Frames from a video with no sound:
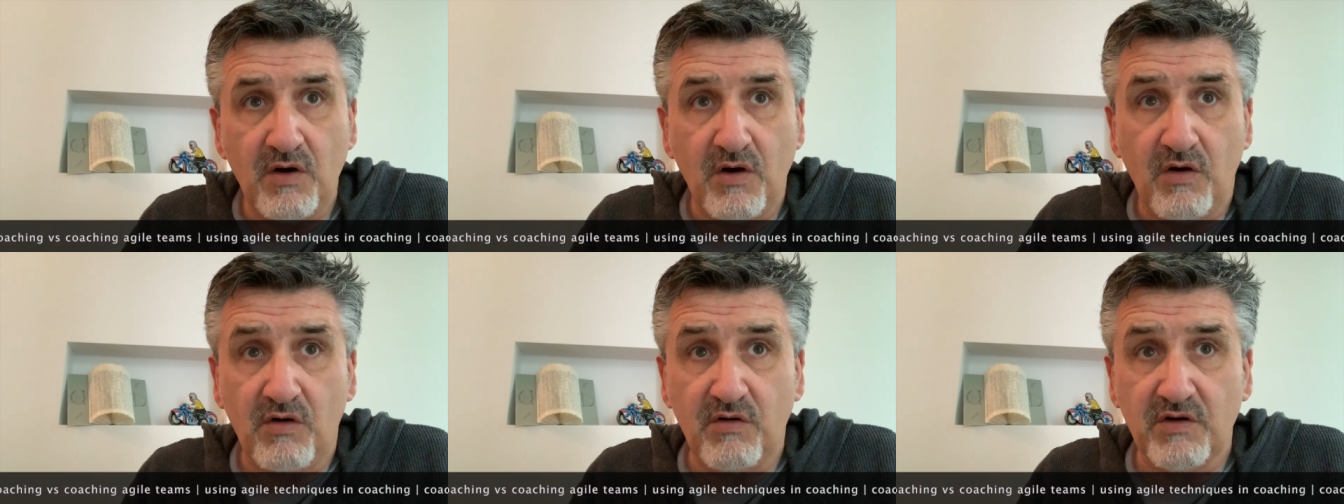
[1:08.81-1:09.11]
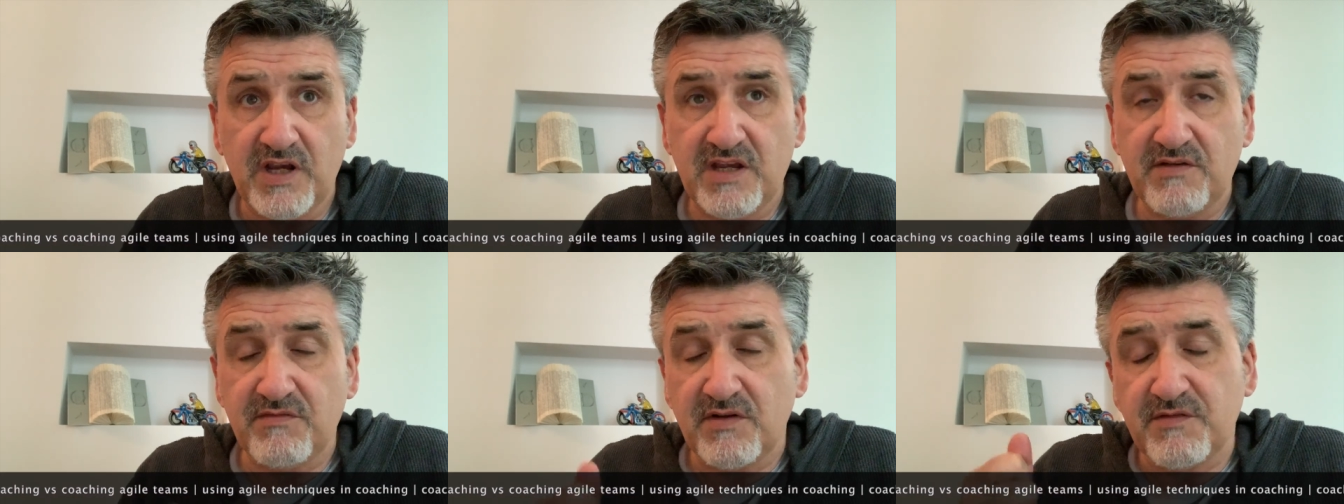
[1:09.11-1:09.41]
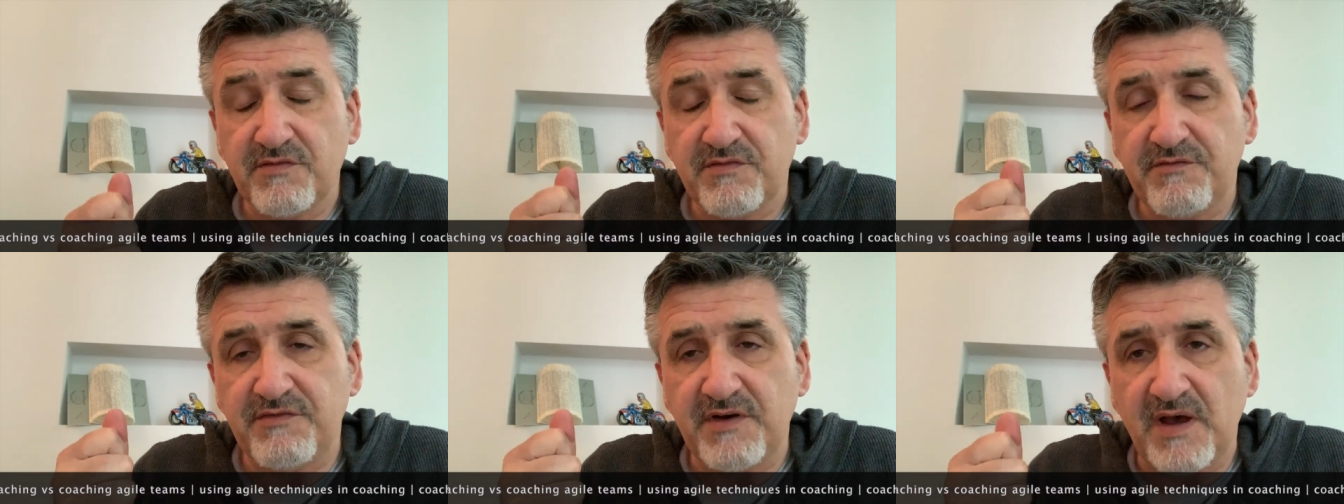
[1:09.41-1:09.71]
or even
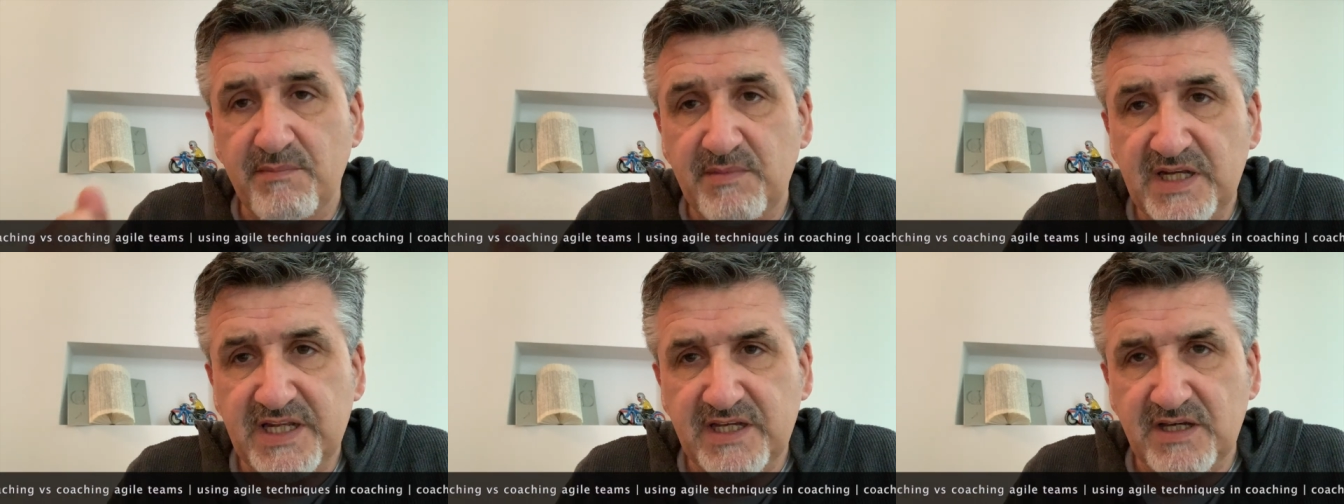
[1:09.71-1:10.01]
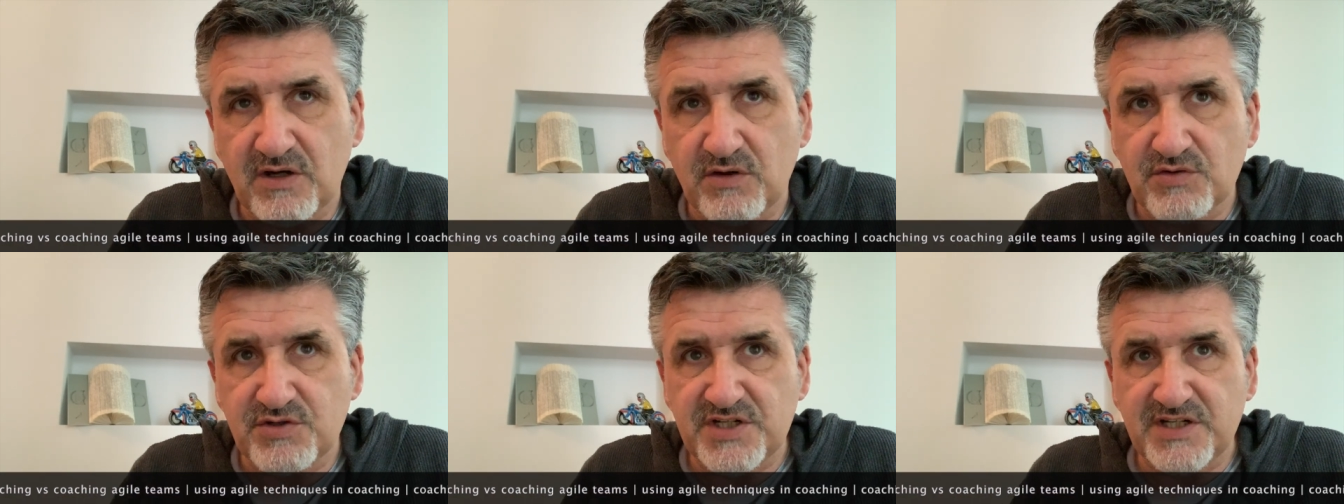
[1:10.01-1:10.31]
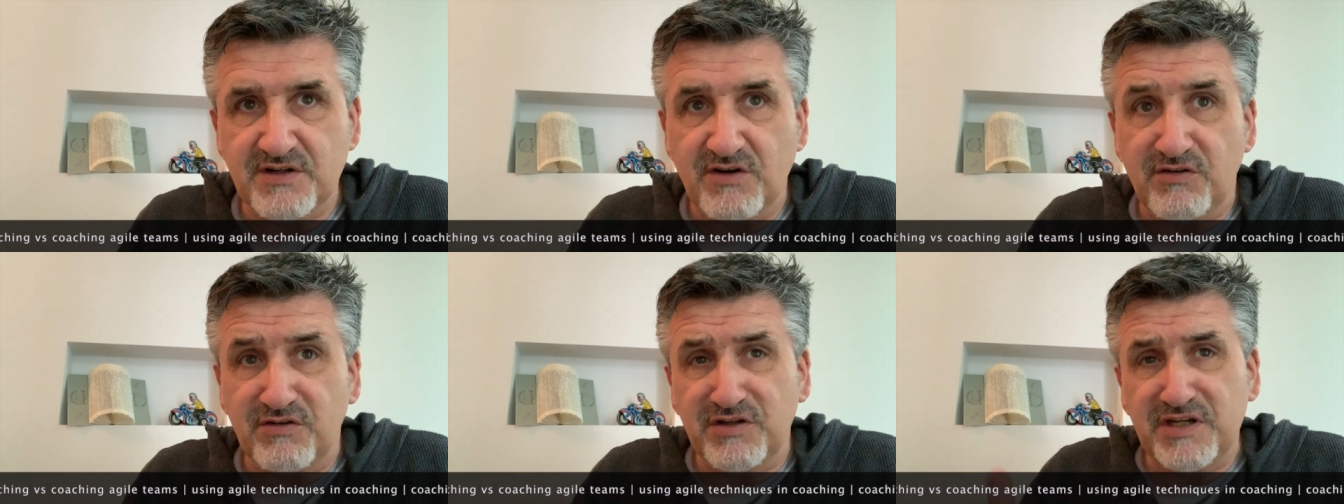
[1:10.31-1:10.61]
family coaching
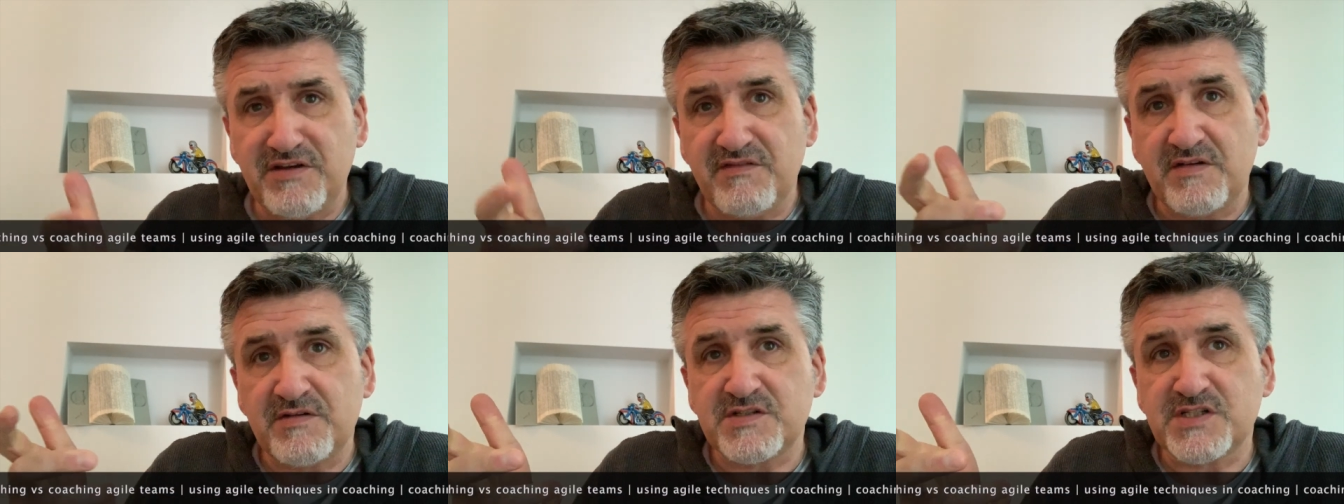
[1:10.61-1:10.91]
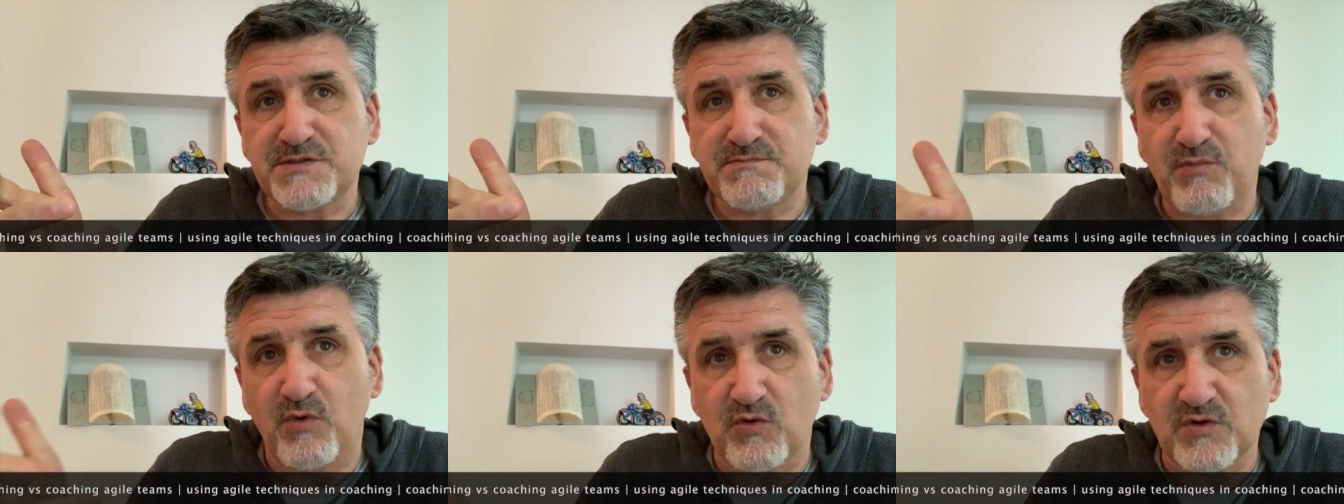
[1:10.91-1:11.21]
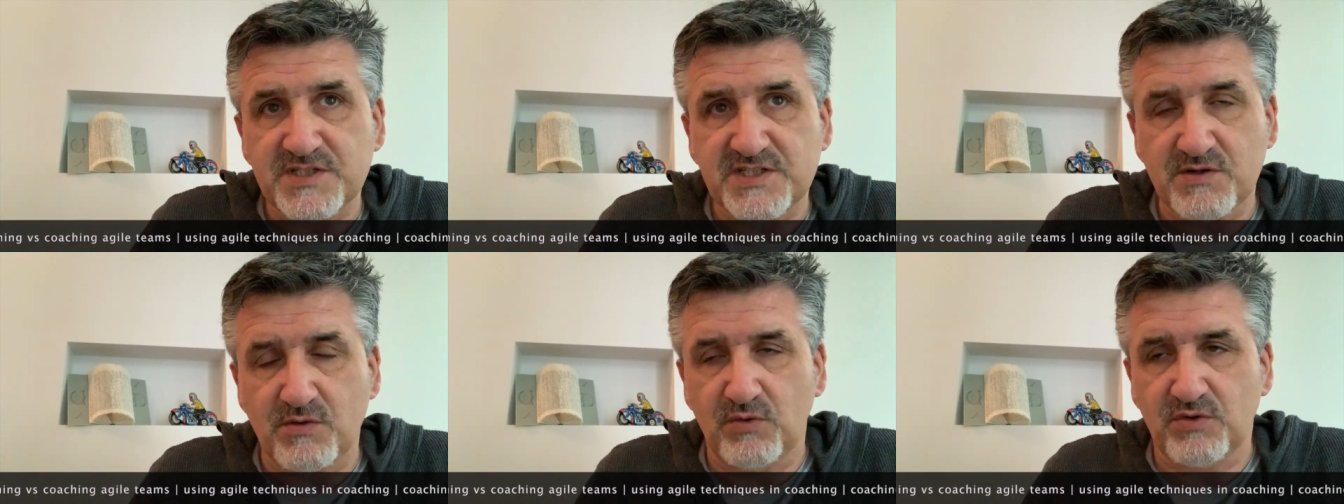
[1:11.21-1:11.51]
or even
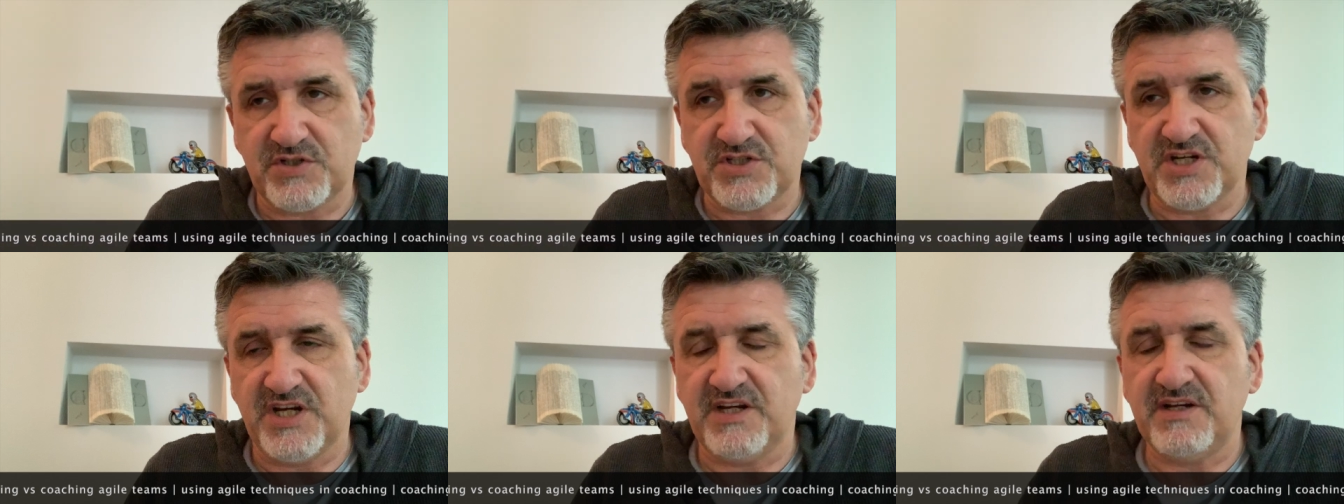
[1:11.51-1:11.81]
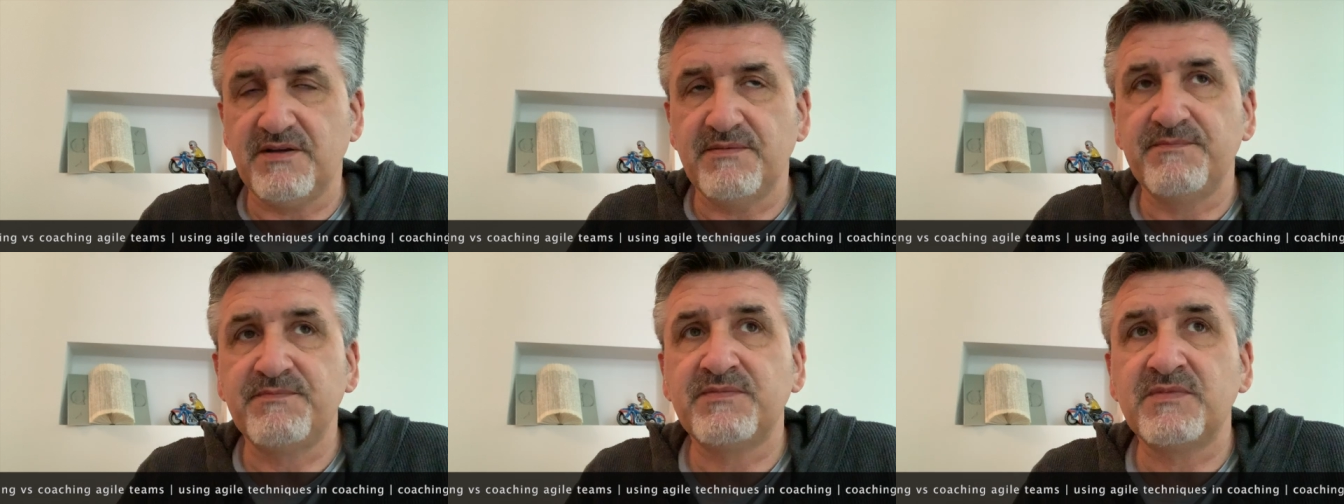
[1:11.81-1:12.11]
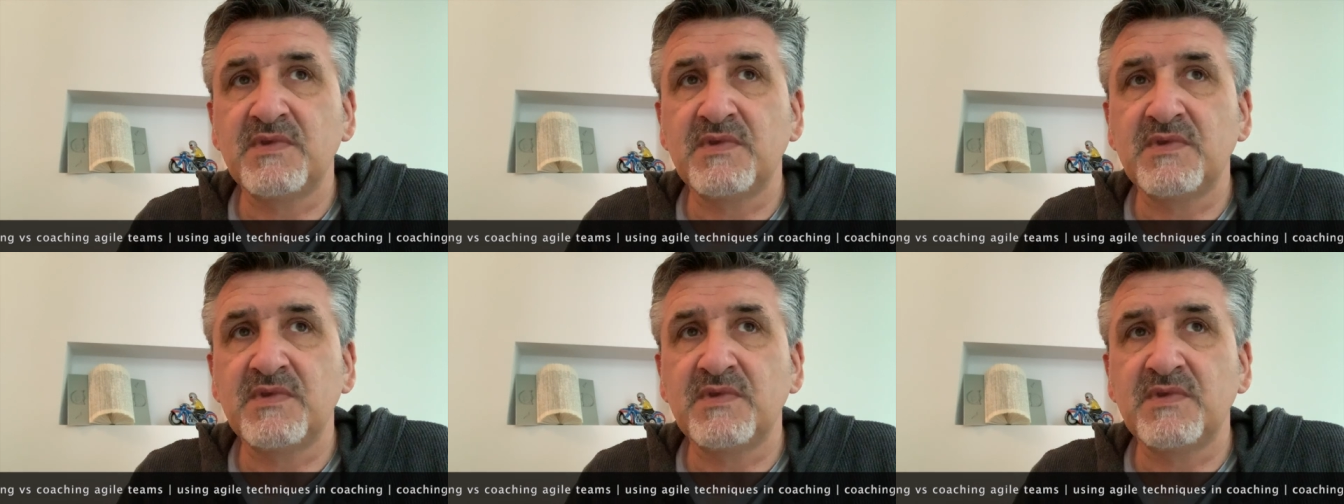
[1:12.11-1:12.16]
sports coaching